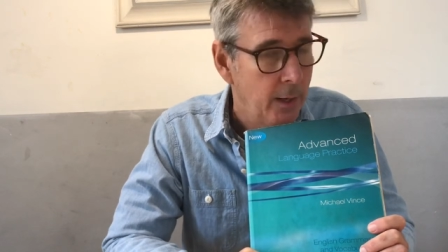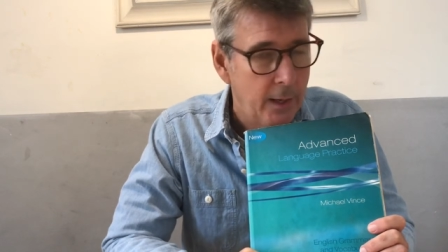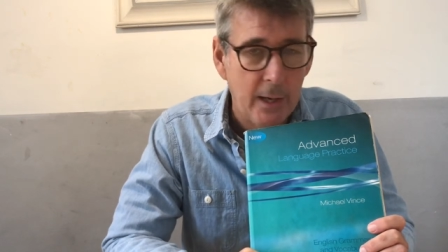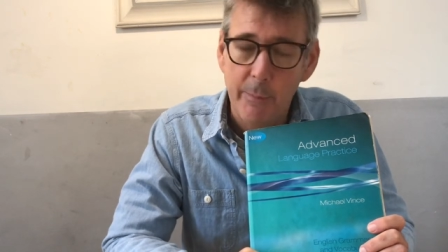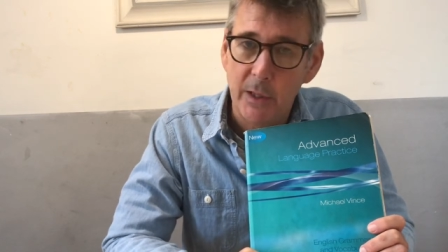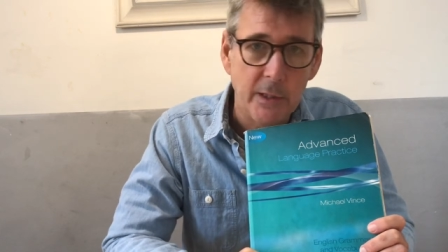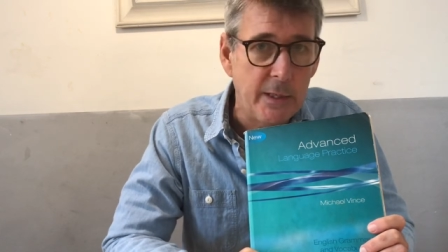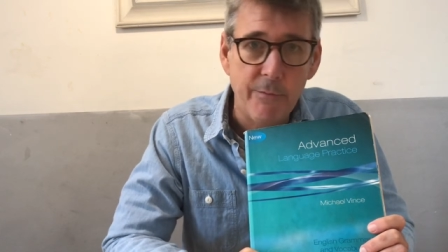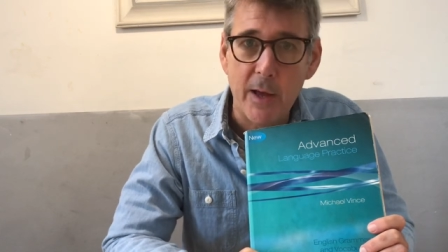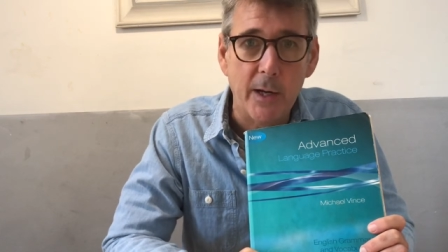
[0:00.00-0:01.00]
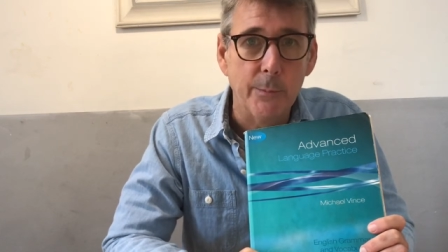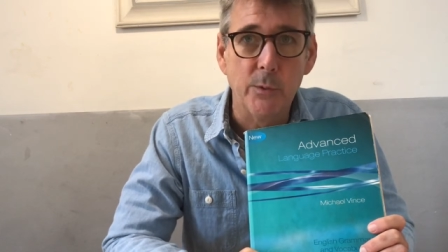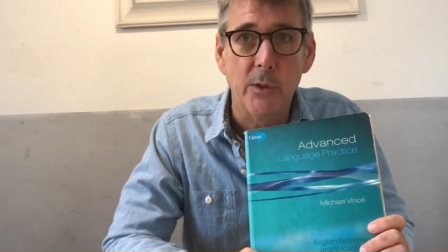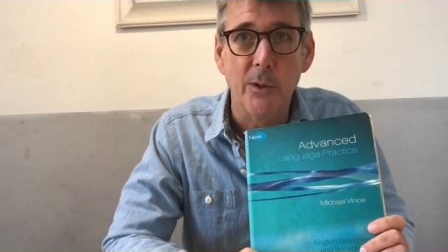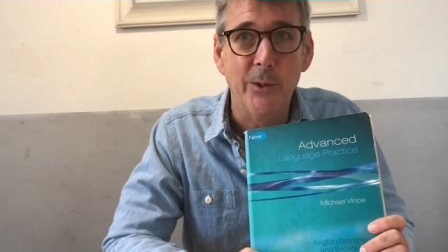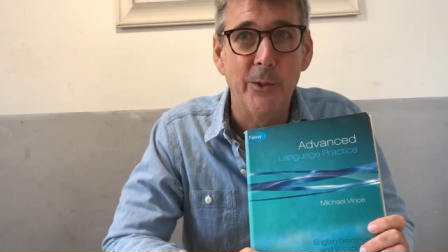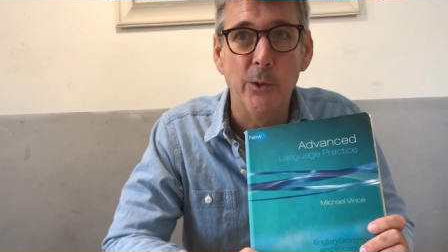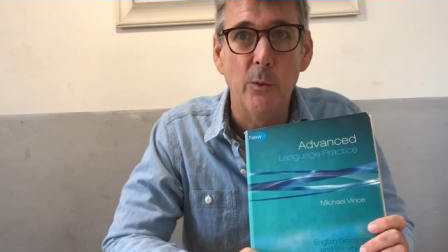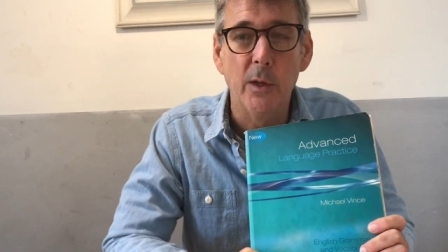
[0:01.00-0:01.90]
I'm gonna leave that up to you.